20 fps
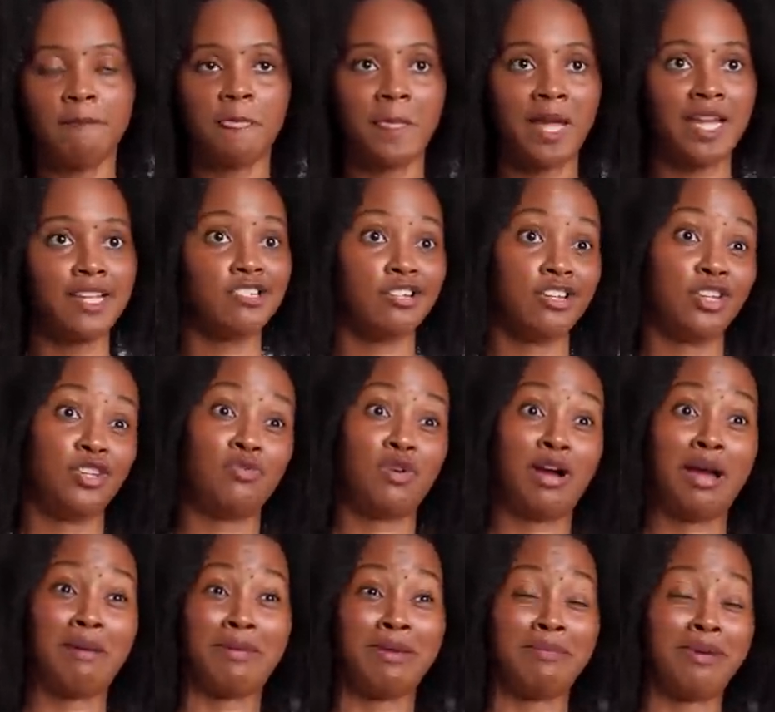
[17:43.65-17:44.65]
I can tell you
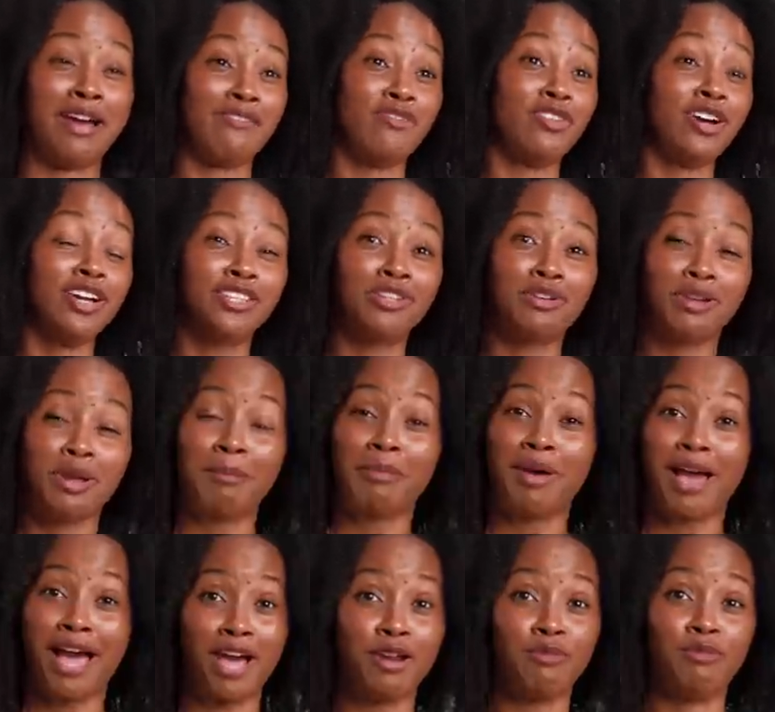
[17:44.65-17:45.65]
why maybe I feel like they're
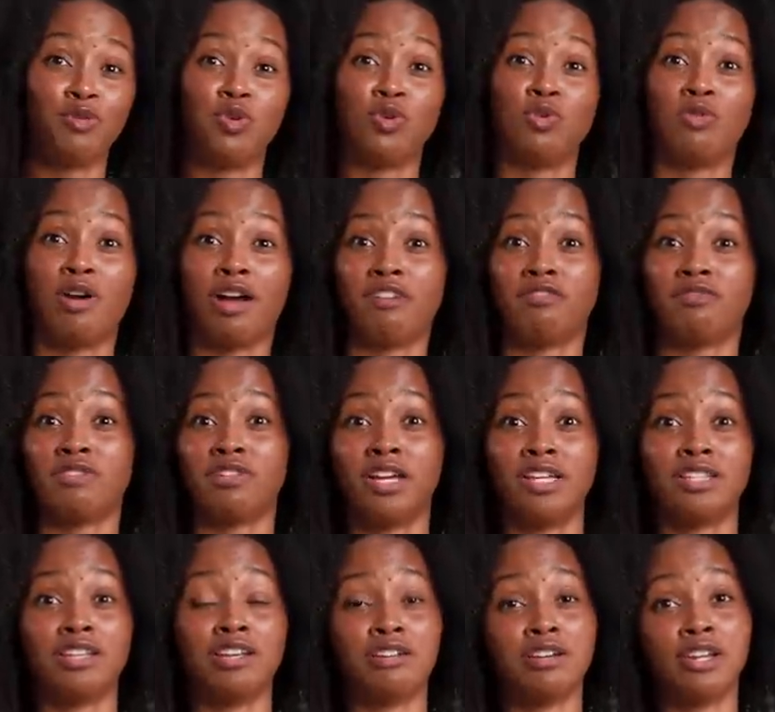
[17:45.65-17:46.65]
compatible, why I feel
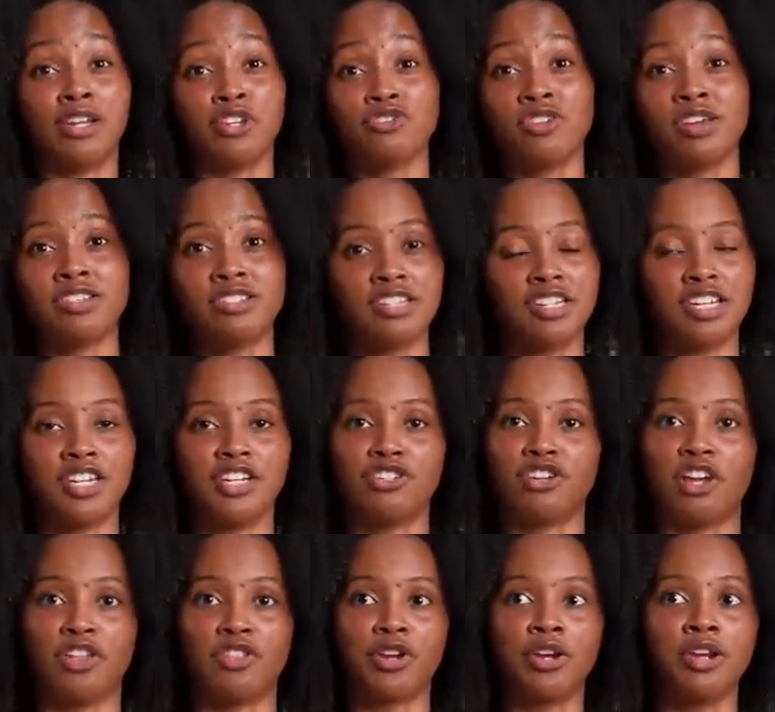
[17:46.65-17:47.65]
like they're interested in
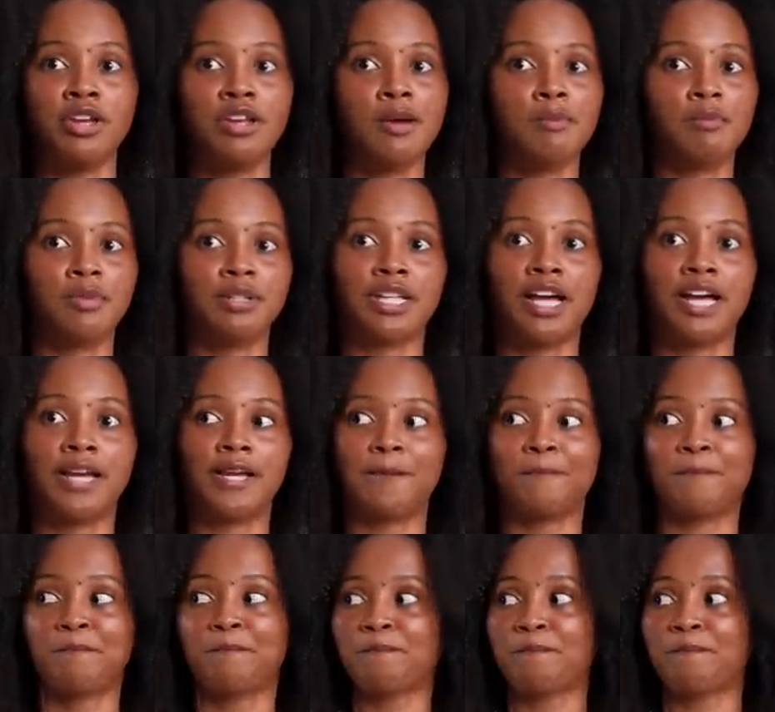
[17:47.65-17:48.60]
each other, but like